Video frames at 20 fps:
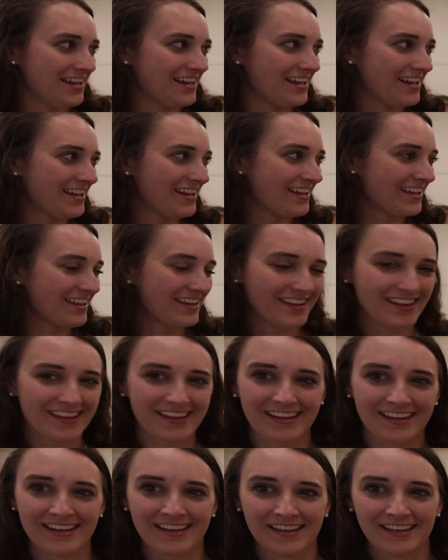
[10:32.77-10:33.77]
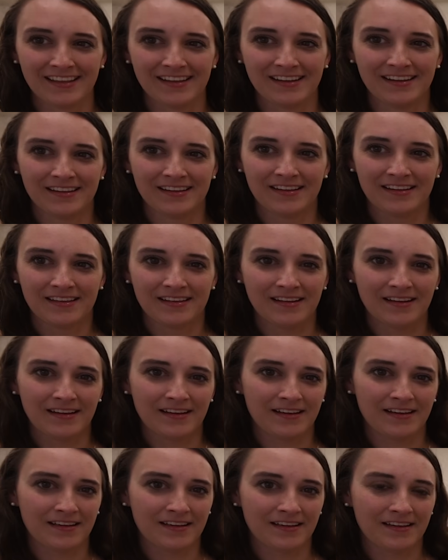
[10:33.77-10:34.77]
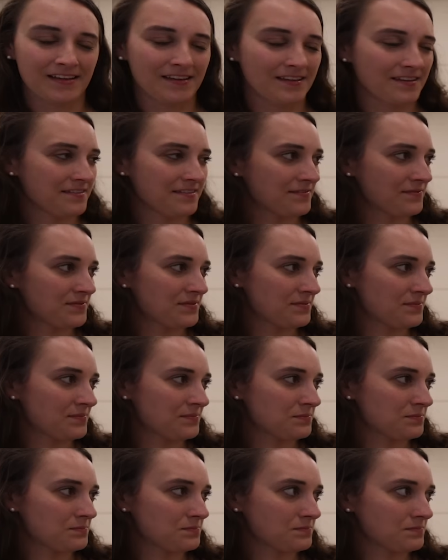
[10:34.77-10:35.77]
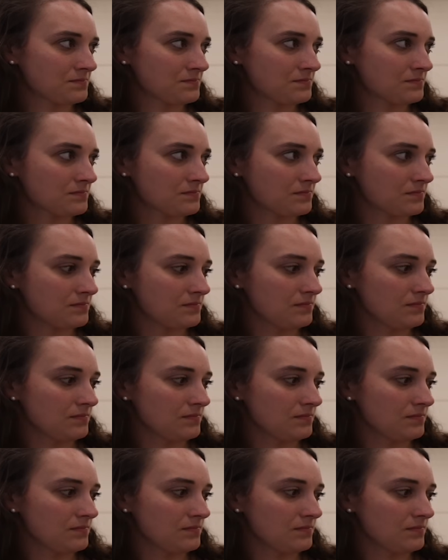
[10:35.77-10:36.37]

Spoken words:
[no speech]